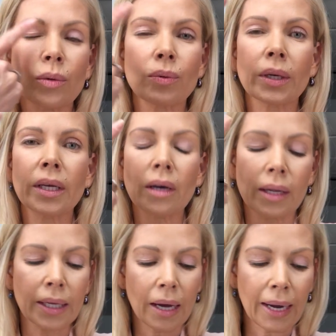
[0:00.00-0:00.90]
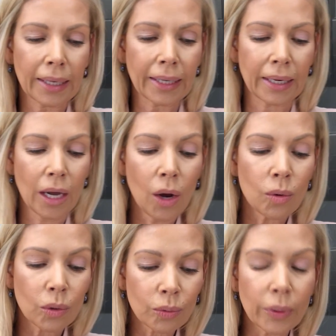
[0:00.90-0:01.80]
really on the eyelid
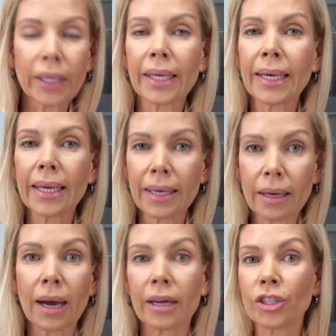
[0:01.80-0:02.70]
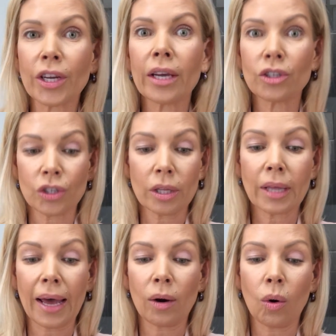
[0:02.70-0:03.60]
will really change
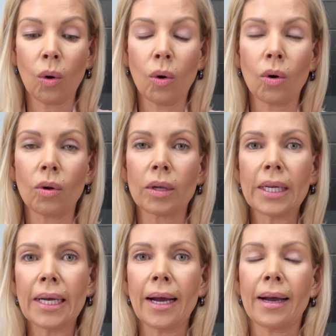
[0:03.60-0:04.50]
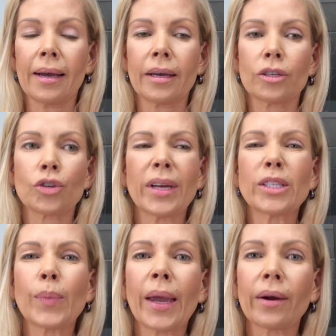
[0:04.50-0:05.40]
that whole
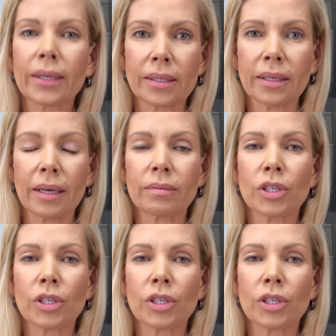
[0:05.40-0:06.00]
transparency.